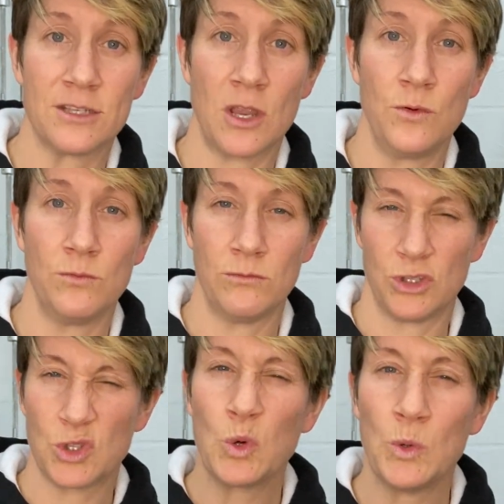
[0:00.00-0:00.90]
so
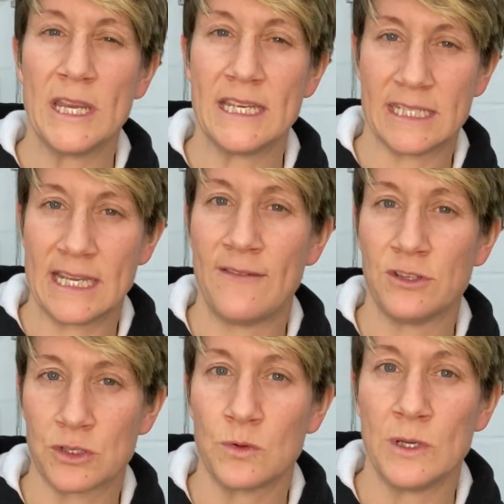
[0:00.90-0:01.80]
school years
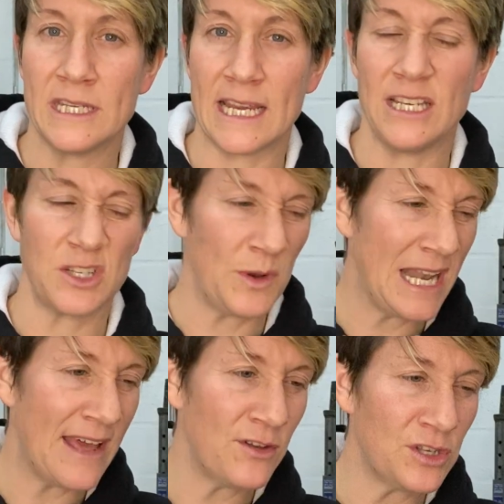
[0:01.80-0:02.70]
7, school years 8, so
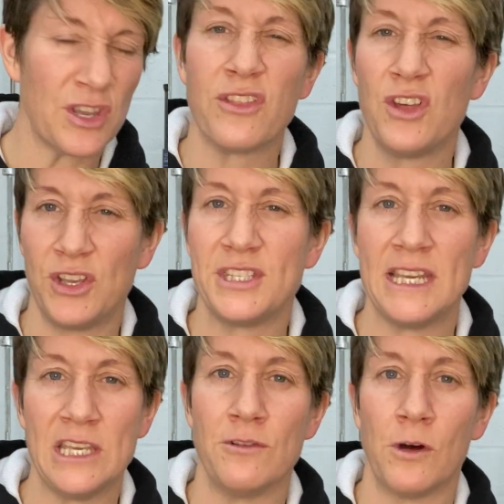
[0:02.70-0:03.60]
11 to
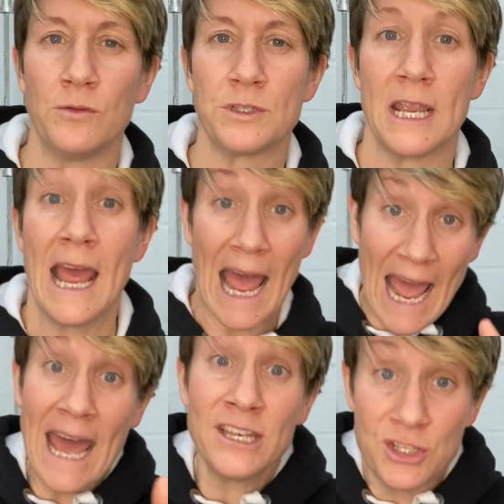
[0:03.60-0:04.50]
13 year olds
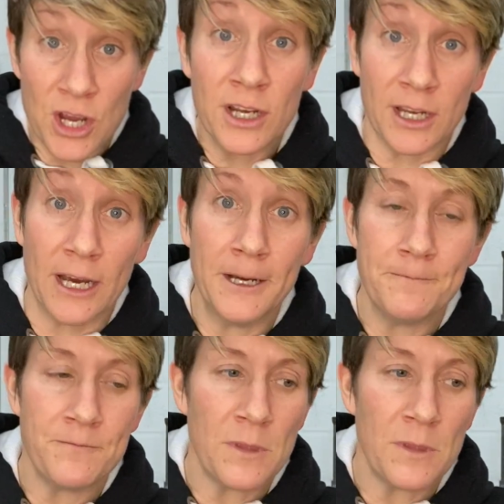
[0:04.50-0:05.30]
and younger,